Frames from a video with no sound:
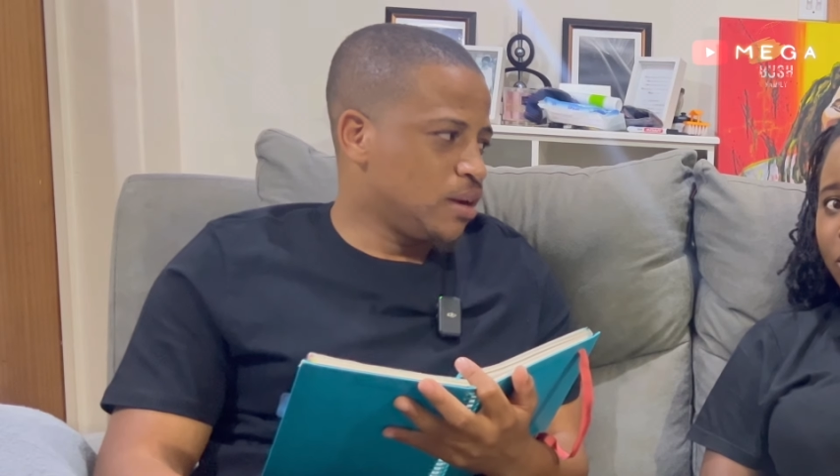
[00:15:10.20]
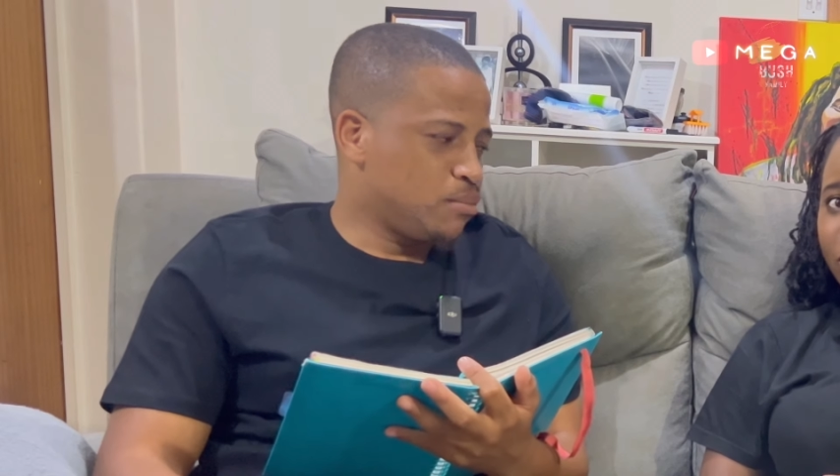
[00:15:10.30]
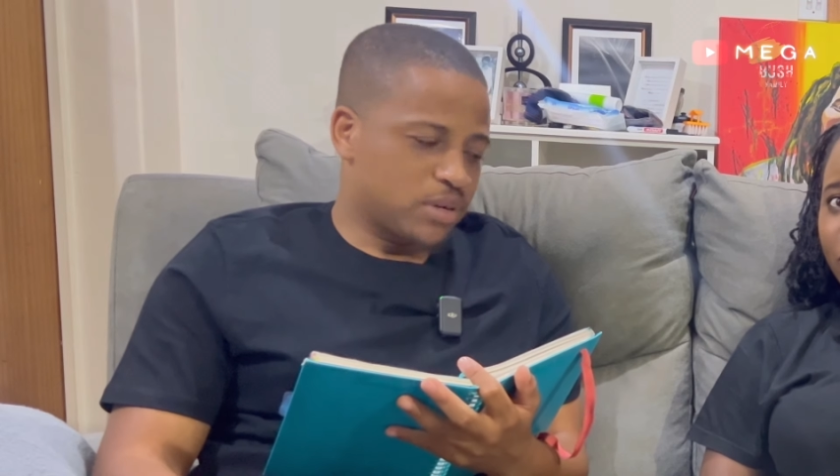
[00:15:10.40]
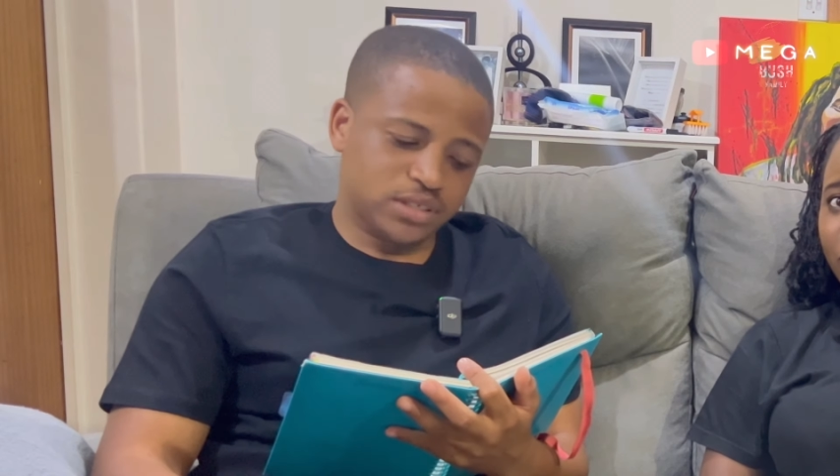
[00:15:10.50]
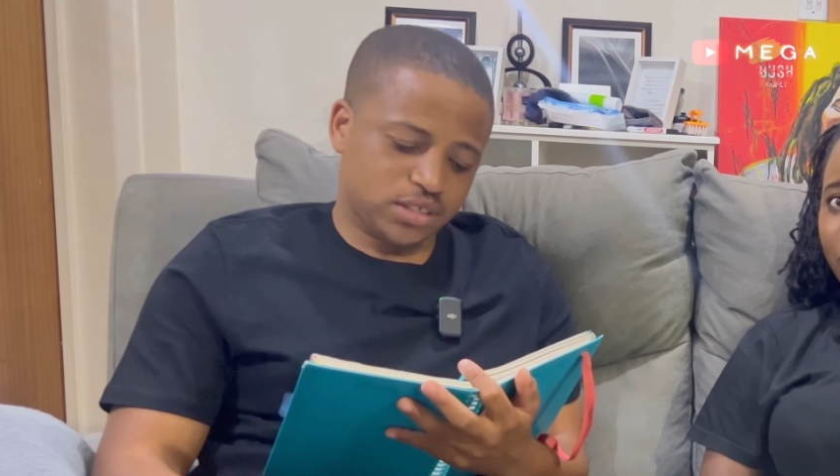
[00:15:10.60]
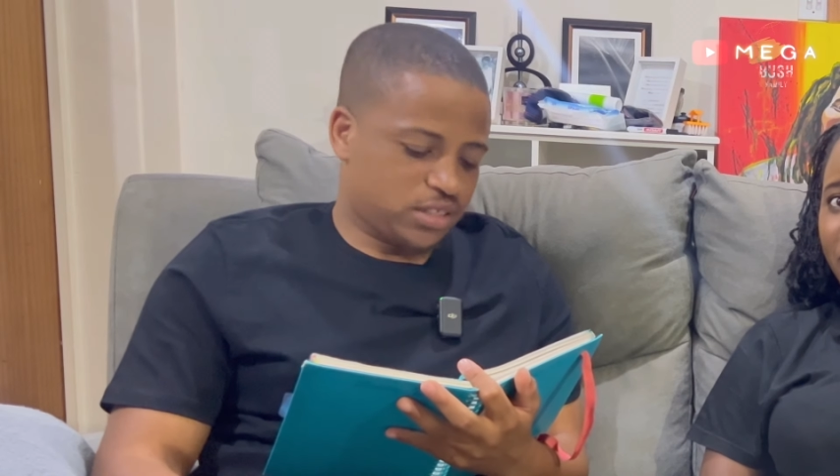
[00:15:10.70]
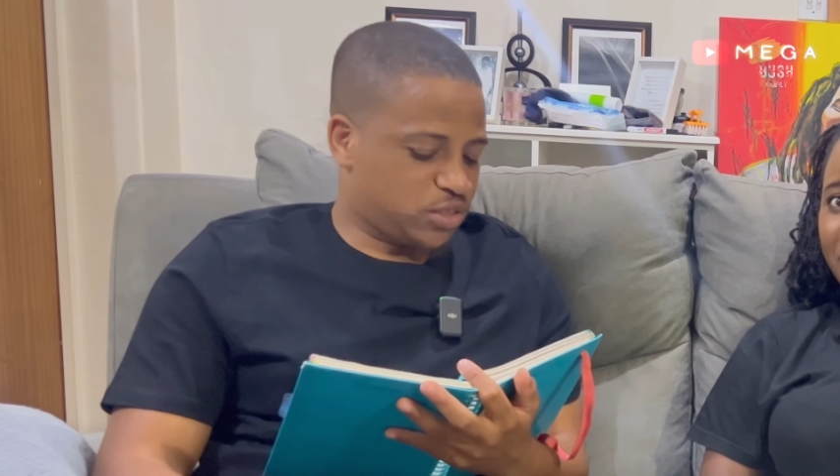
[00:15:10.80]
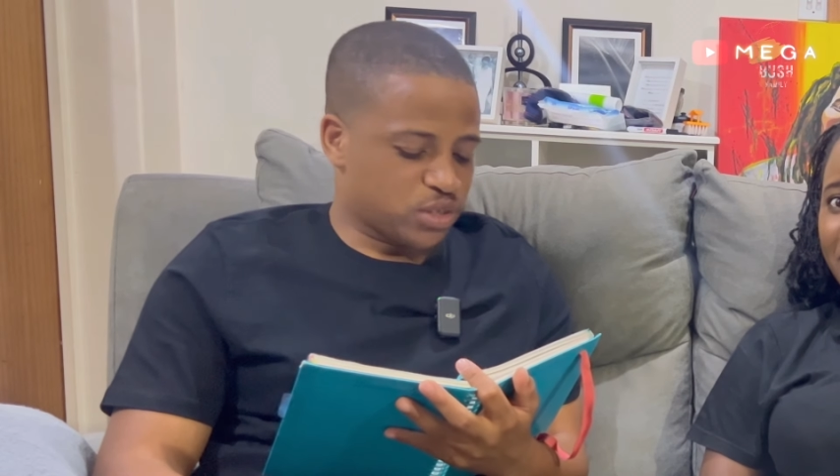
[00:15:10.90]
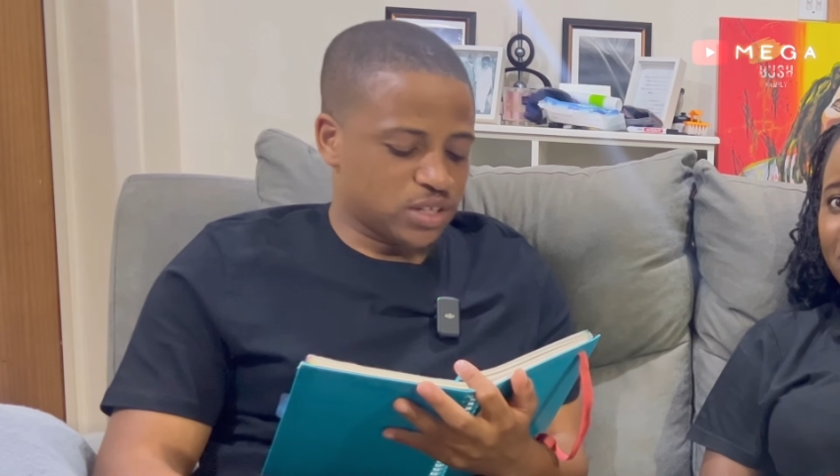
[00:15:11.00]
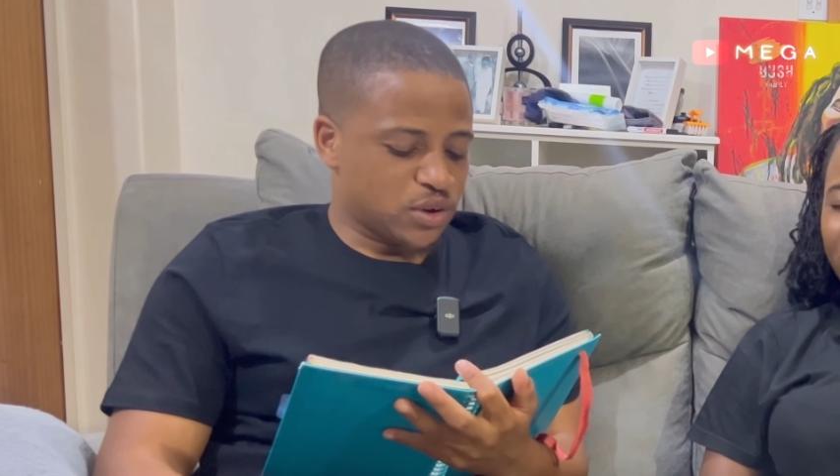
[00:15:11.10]
but, but she's
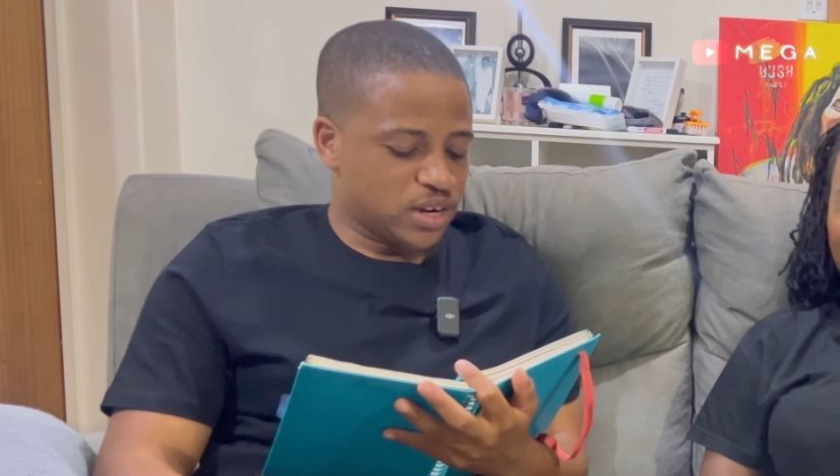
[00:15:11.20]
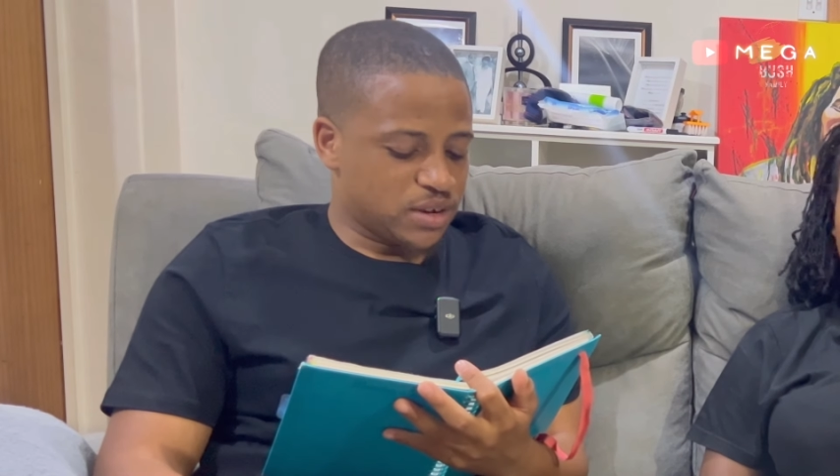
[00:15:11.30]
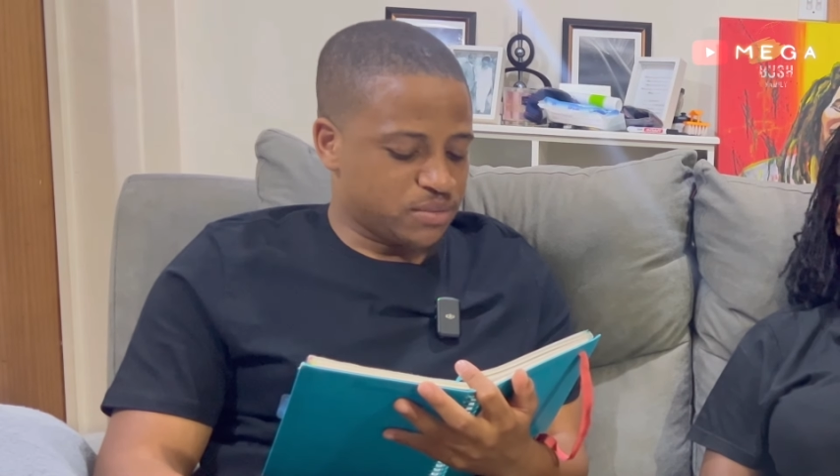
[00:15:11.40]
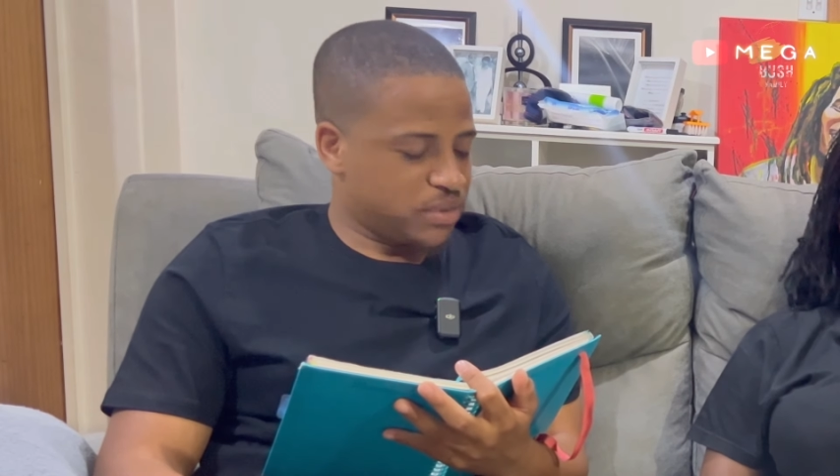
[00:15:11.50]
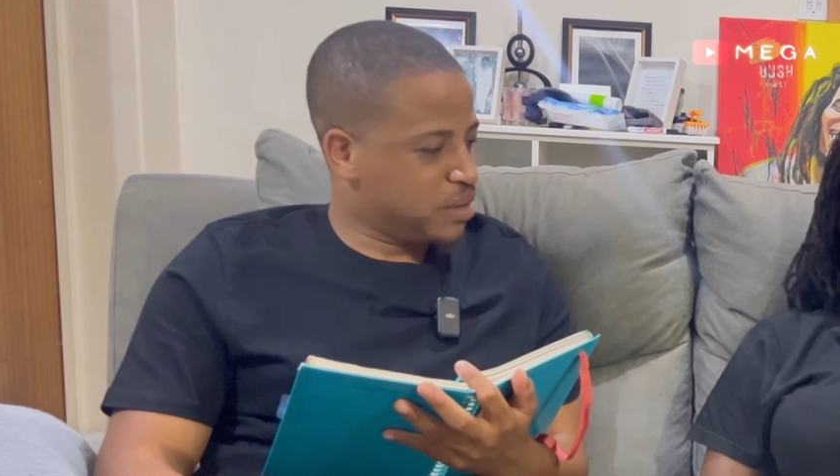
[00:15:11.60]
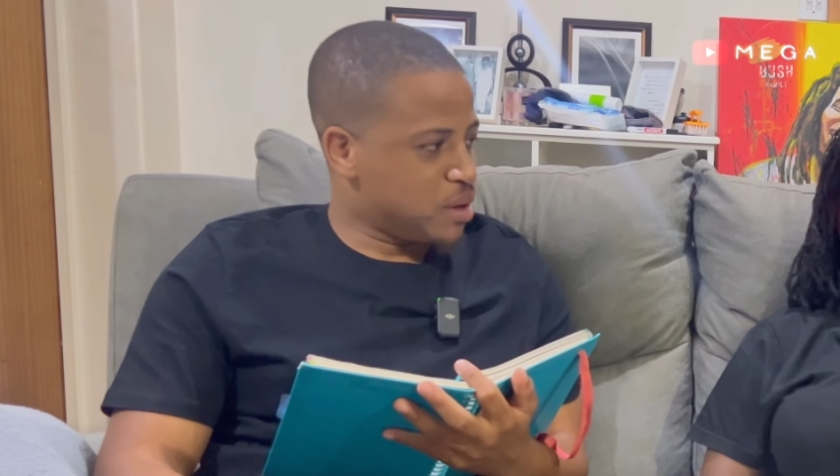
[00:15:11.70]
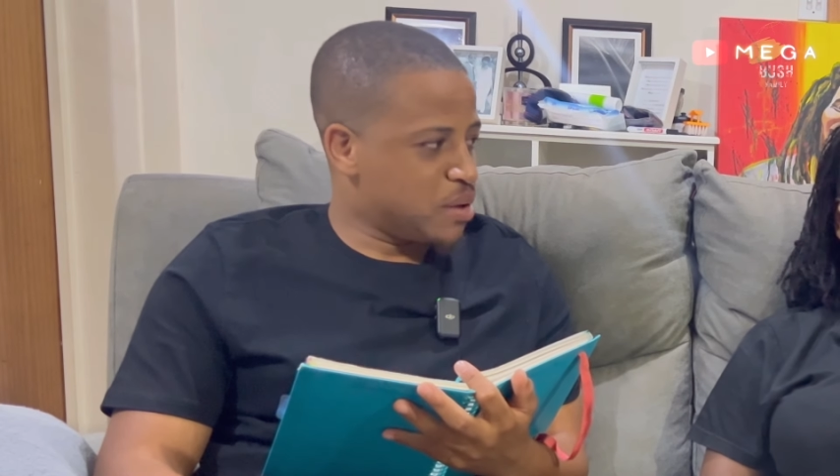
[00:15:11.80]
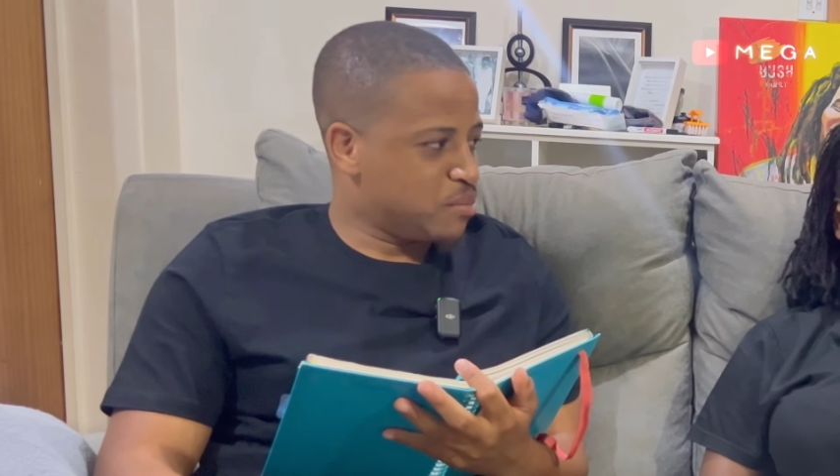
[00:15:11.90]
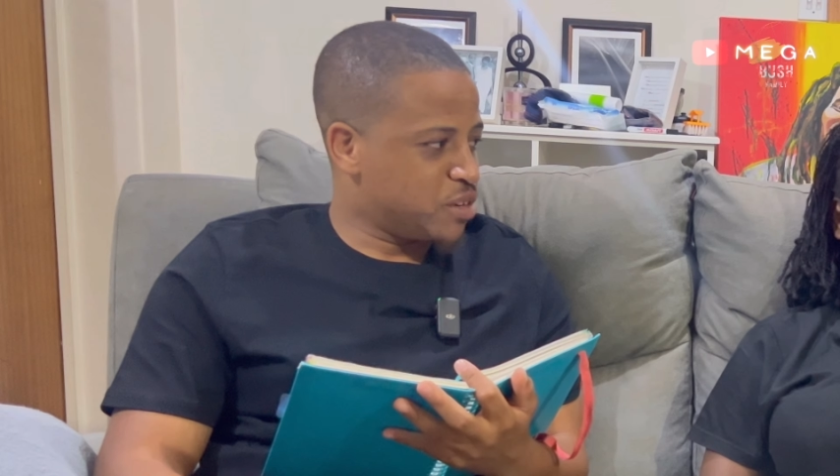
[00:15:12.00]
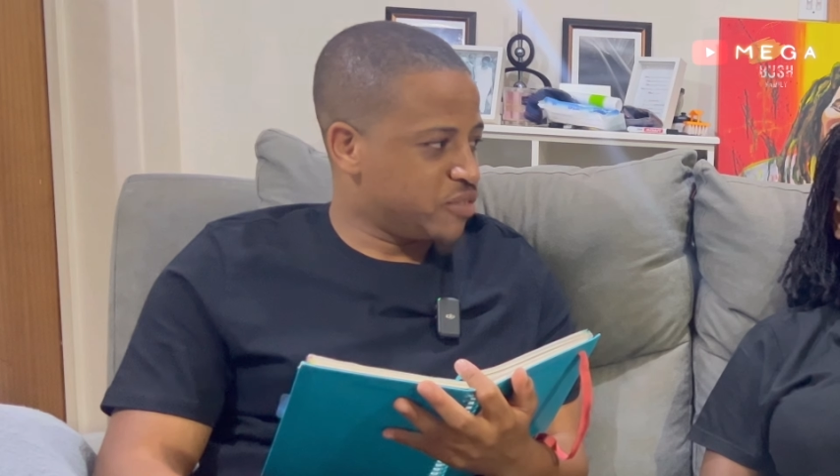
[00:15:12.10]
not the not, one I'm, uh,
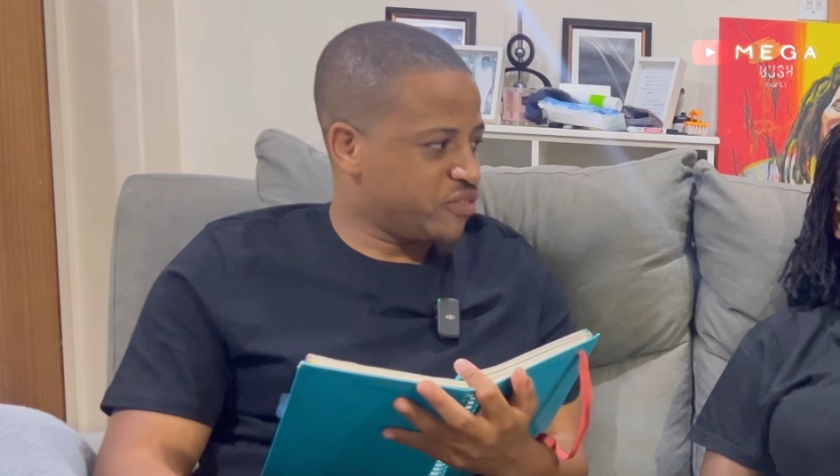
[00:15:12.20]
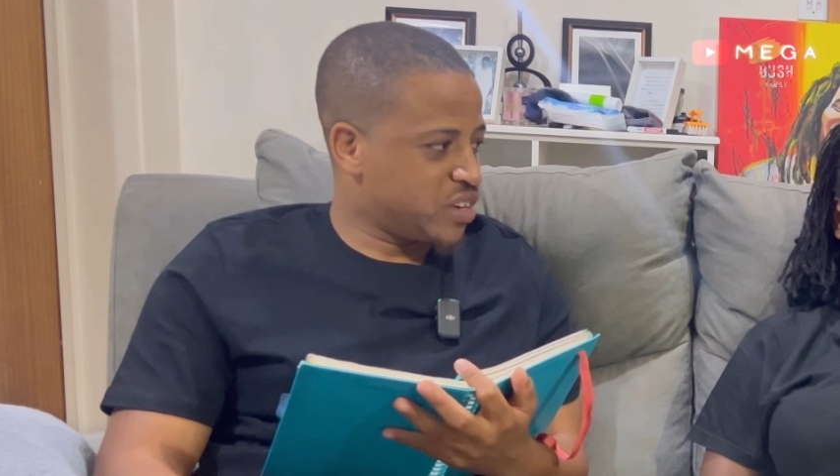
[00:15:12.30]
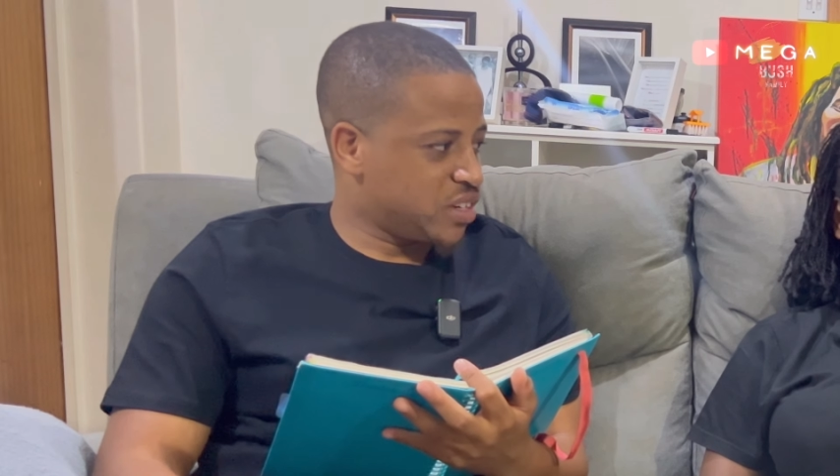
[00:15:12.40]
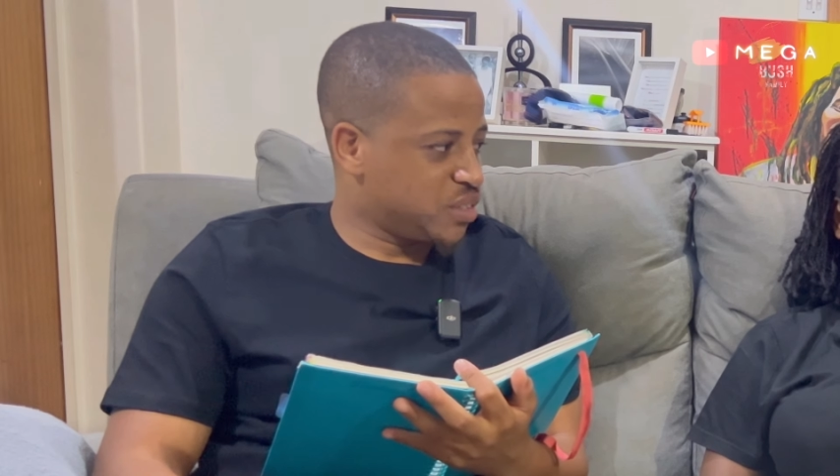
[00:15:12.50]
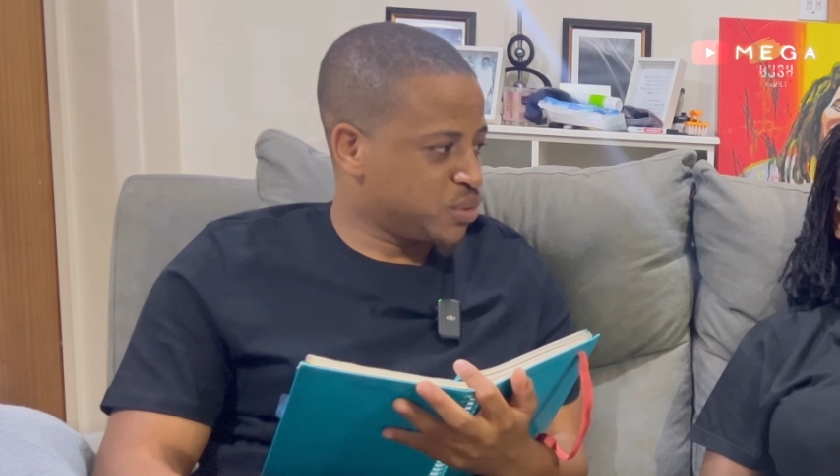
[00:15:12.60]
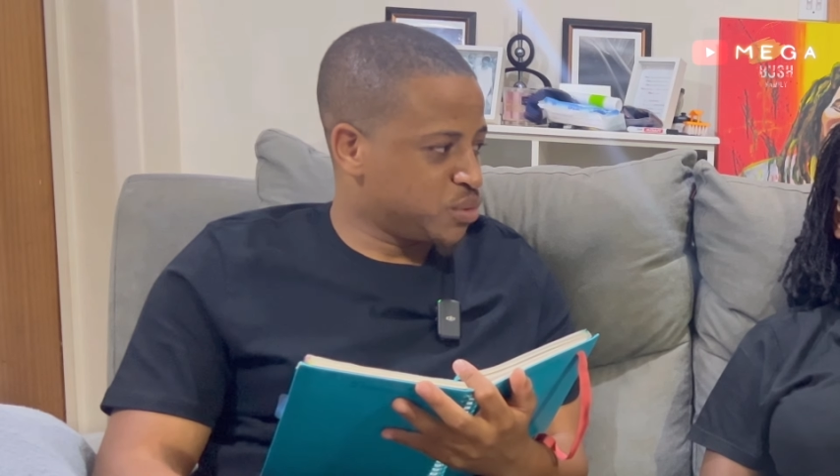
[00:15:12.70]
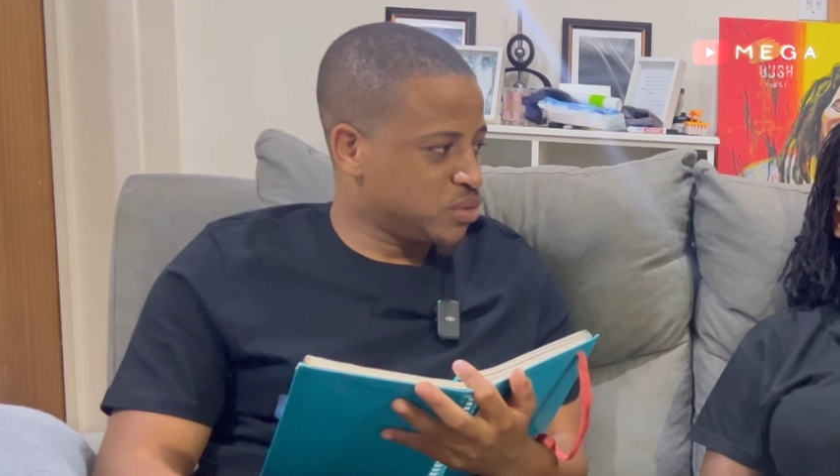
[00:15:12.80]
I'm referring to